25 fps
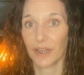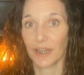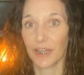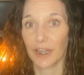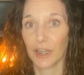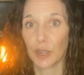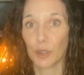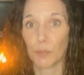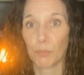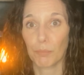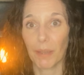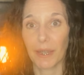the
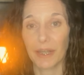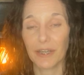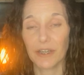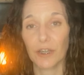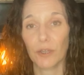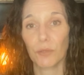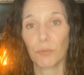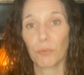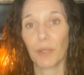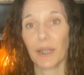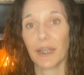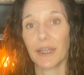
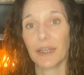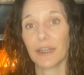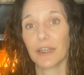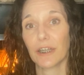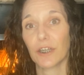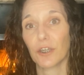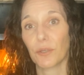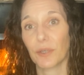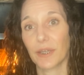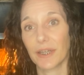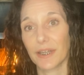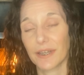expected rate
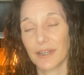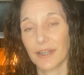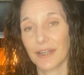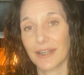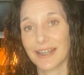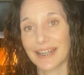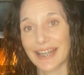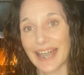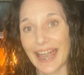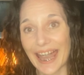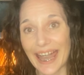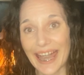
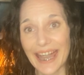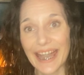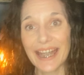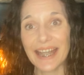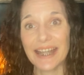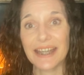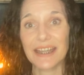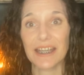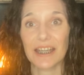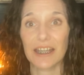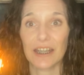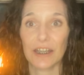increases,
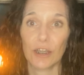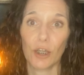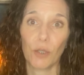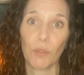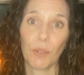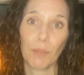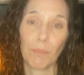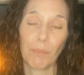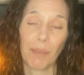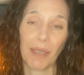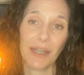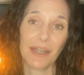and the
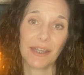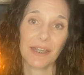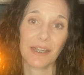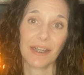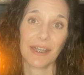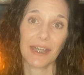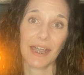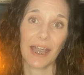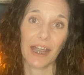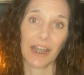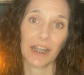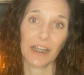slowing pace of
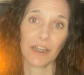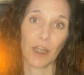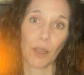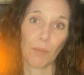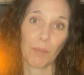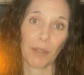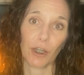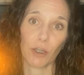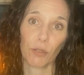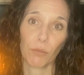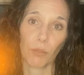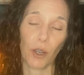the
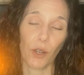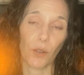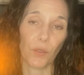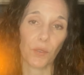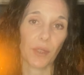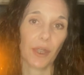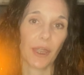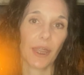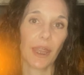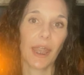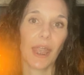economic growth,